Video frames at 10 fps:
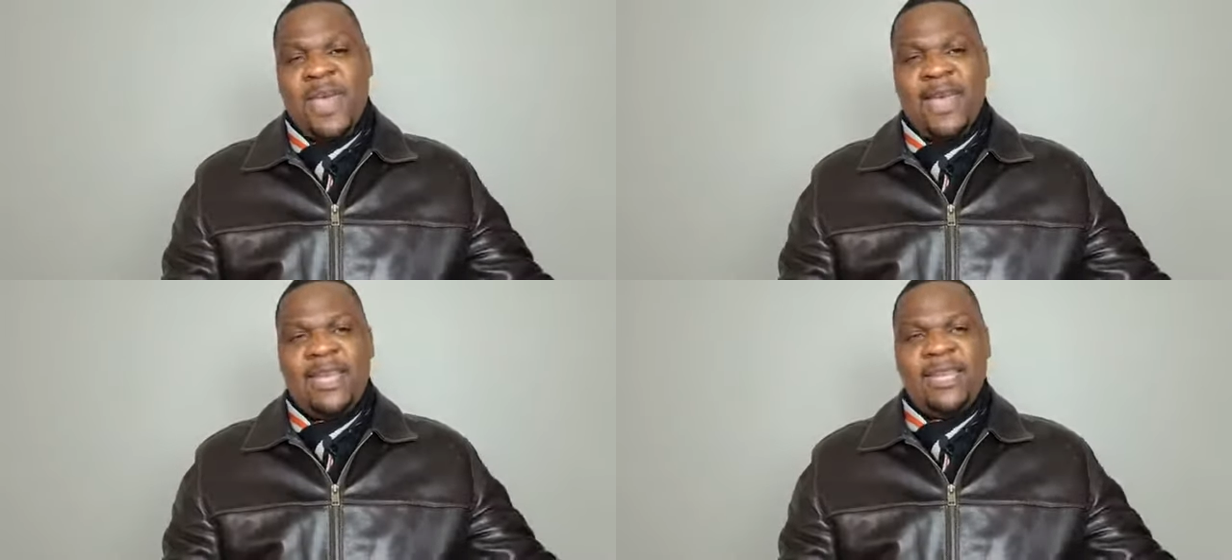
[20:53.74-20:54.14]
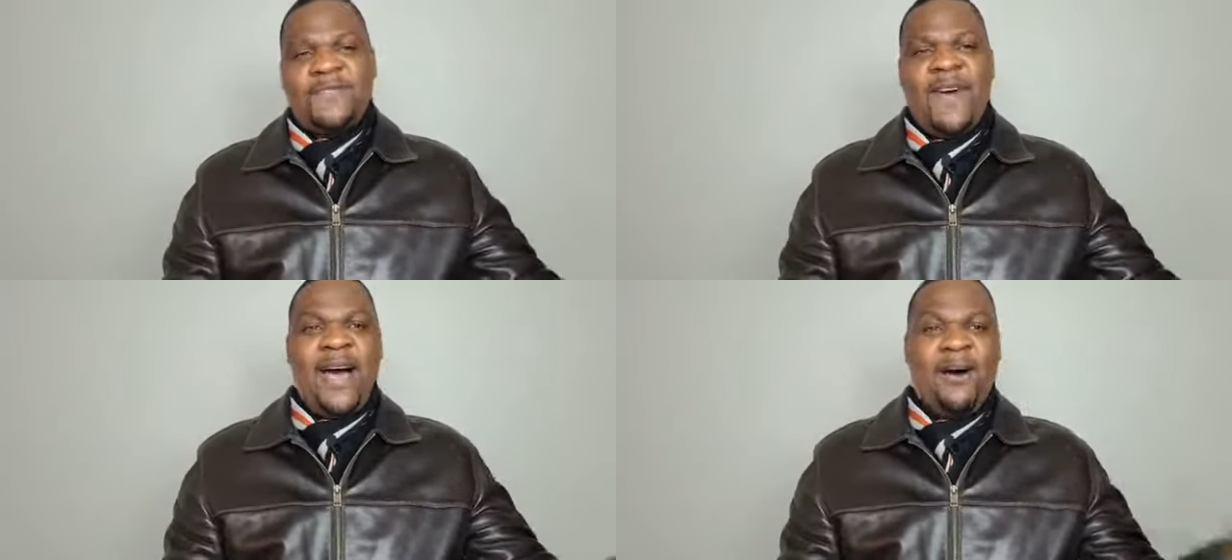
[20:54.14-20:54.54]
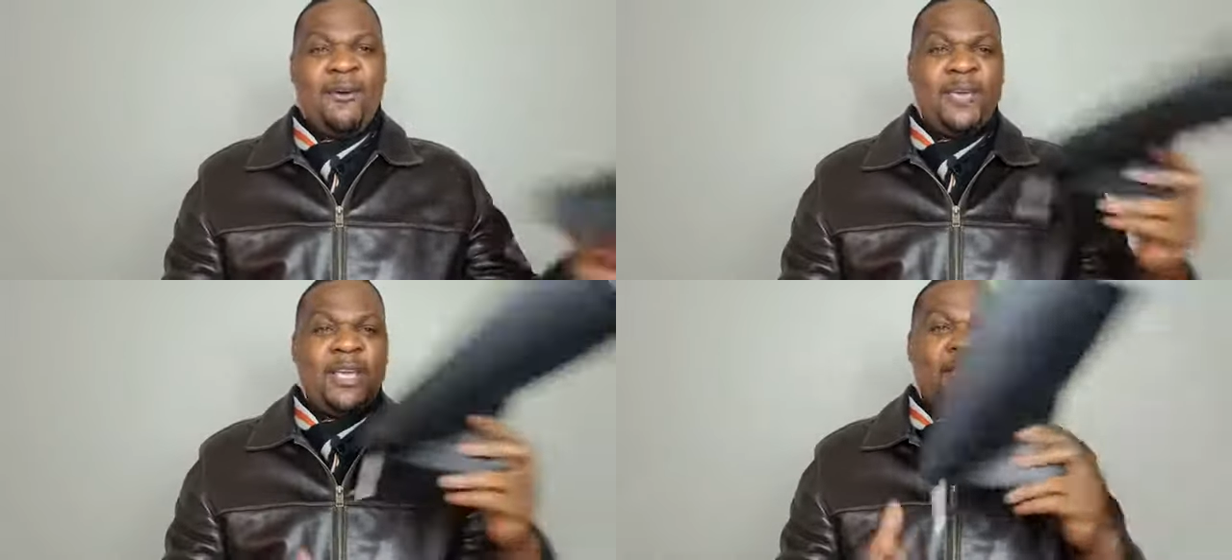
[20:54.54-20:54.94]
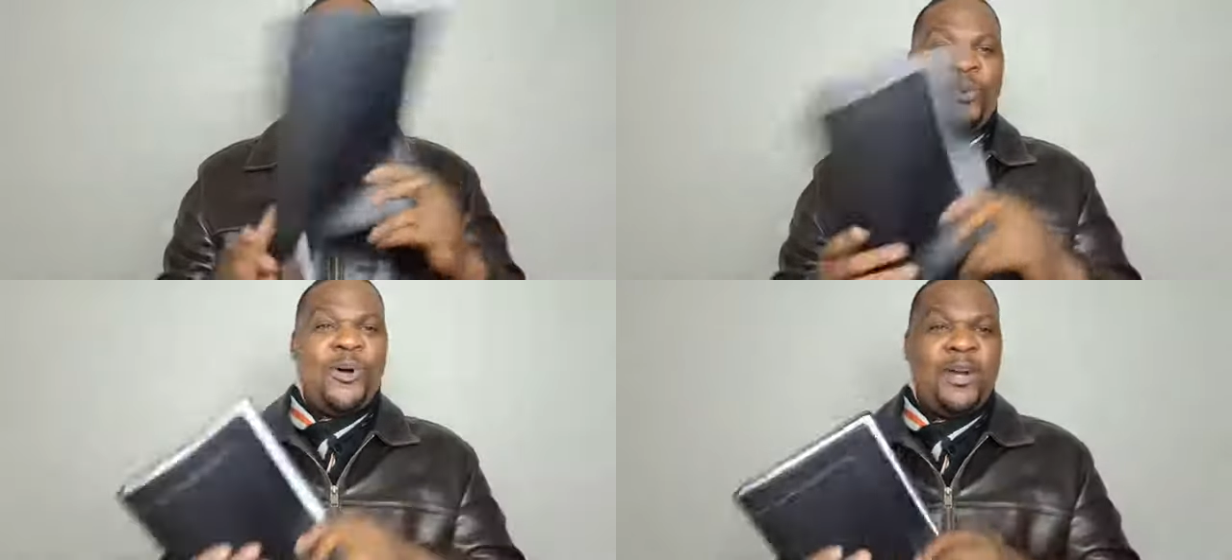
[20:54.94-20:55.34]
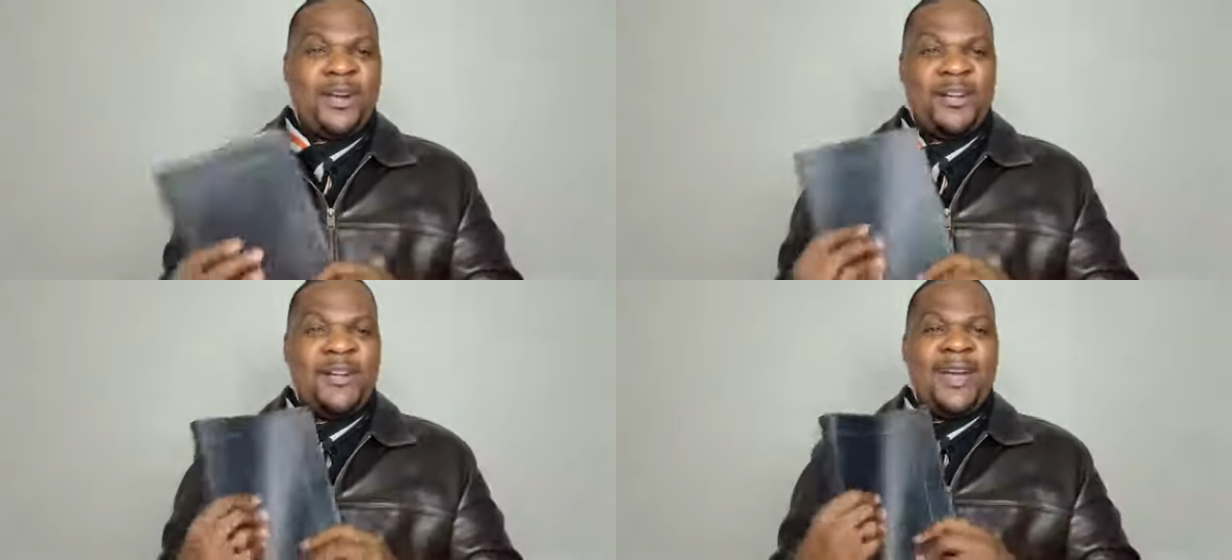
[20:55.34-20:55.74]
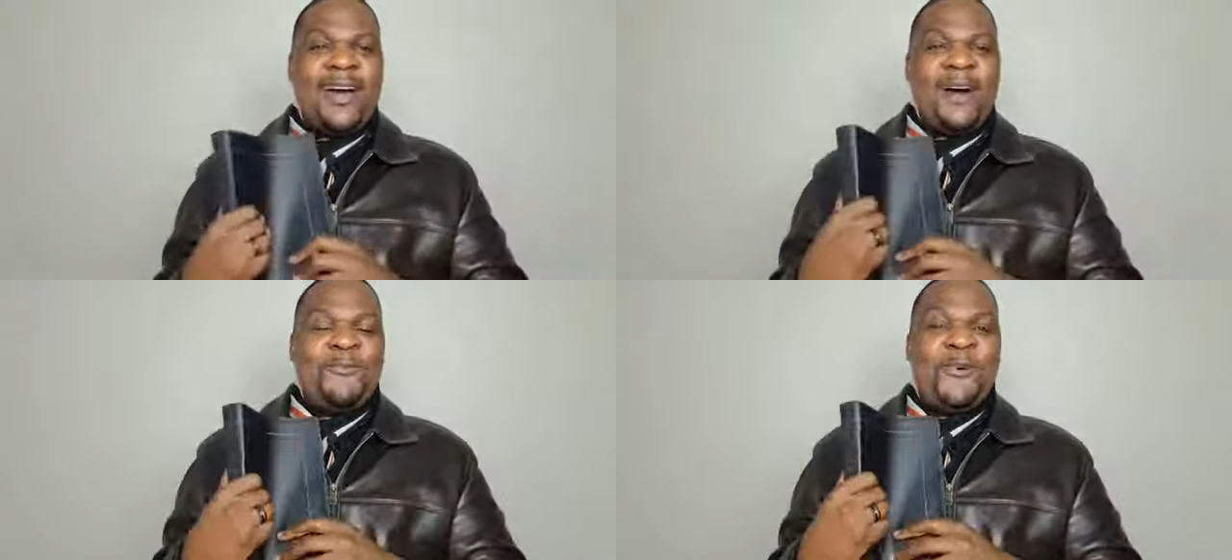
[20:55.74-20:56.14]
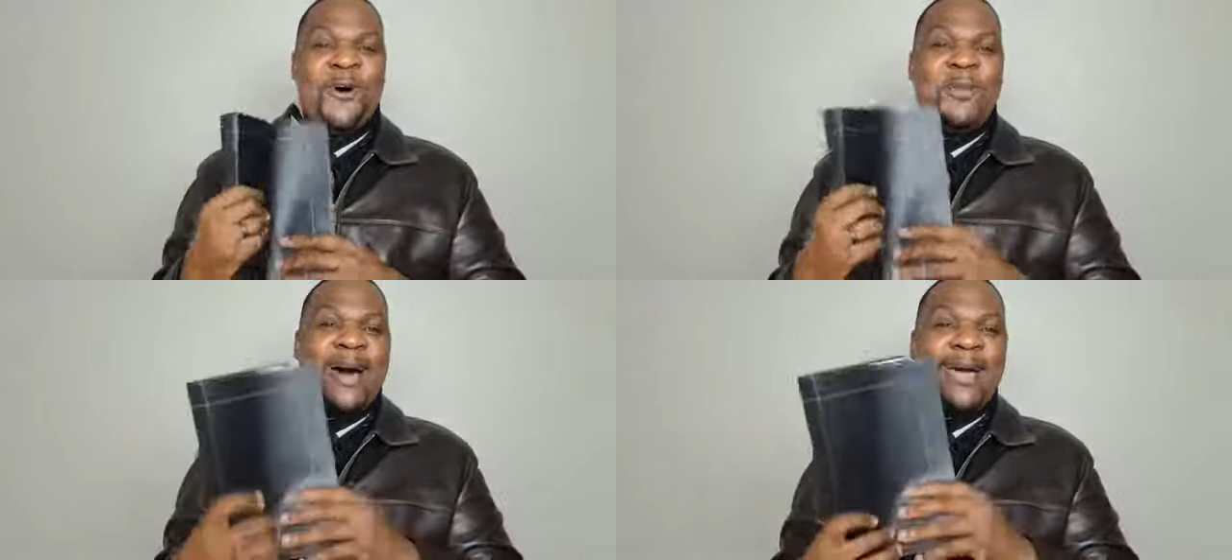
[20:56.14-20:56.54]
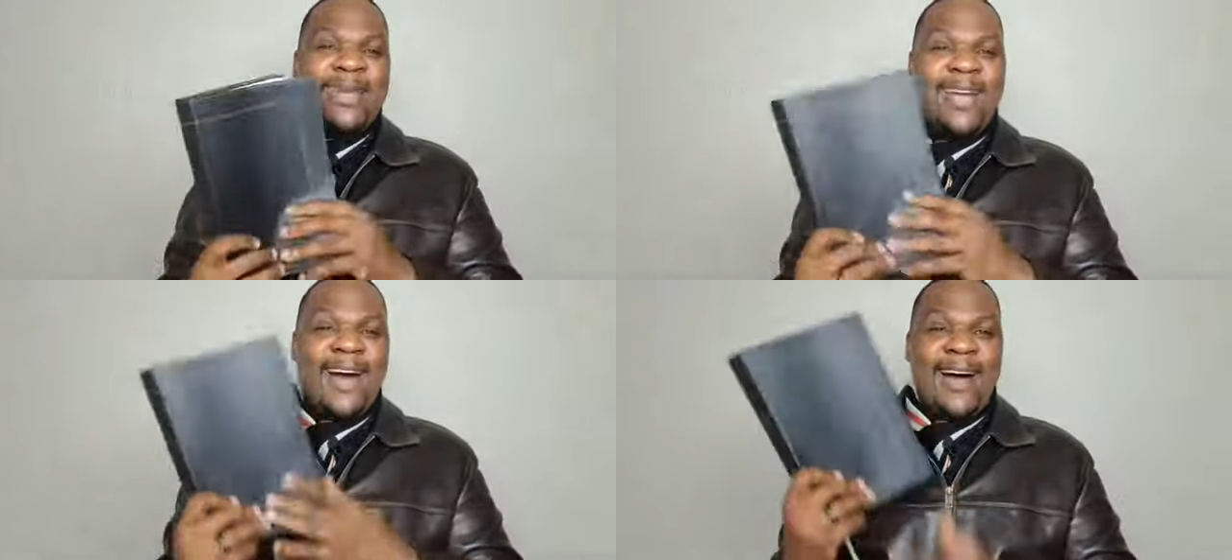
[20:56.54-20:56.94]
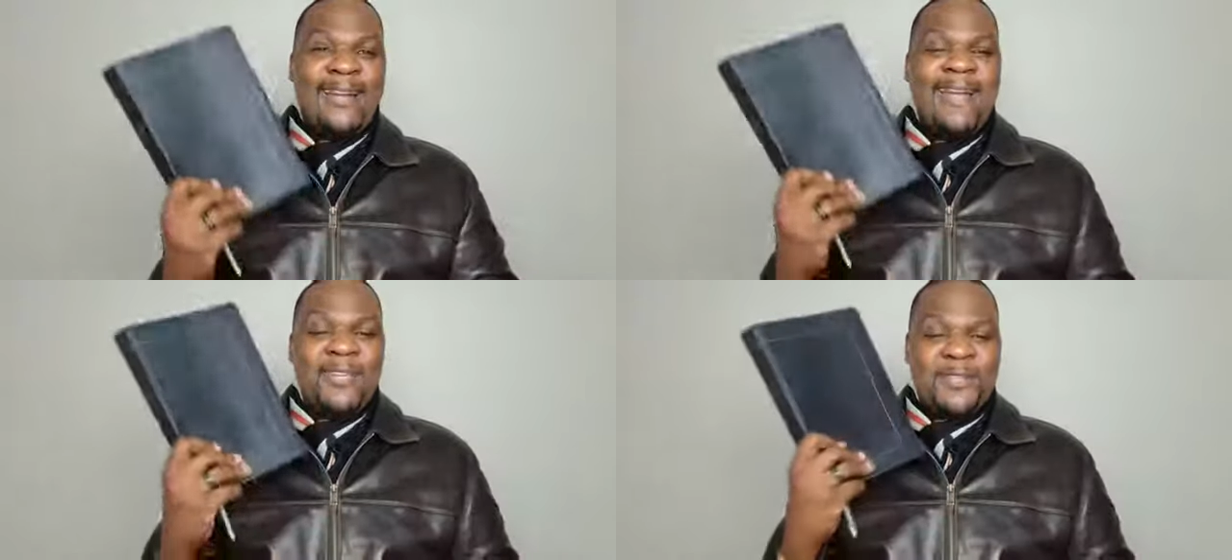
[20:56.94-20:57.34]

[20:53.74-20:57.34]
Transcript: and is found in the word of Almighty God.